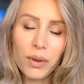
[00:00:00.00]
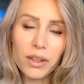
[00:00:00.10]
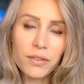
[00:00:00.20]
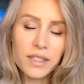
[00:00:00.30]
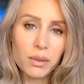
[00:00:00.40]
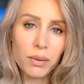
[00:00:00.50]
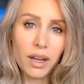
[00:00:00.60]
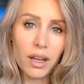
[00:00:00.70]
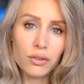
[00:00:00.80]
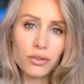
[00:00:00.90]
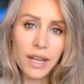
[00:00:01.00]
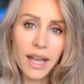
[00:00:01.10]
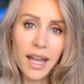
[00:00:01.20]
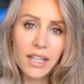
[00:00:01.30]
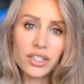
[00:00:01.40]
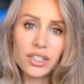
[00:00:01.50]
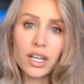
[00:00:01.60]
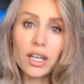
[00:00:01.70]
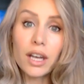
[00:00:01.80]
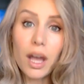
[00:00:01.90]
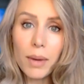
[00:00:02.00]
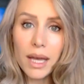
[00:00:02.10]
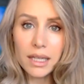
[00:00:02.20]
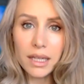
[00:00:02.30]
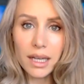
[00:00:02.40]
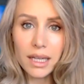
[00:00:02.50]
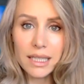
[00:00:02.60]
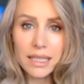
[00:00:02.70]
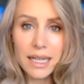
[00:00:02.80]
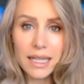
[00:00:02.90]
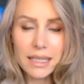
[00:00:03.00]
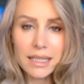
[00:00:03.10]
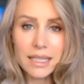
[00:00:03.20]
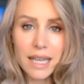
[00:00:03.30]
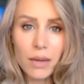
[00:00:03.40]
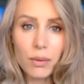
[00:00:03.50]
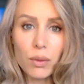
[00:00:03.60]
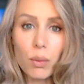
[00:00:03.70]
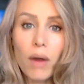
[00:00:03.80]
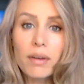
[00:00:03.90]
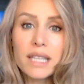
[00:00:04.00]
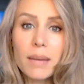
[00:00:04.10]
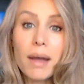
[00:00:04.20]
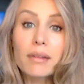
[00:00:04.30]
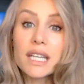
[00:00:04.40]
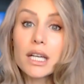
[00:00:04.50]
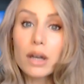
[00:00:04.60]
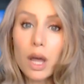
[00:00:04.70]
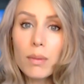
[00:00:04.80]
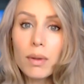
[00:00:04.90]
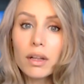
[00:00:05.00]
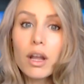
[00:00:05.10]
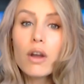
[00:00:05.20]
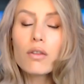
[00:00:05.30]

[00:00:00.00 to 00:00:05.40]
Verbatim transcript: Well, the FTSE 100 edged lower in early dealings today with worries about a global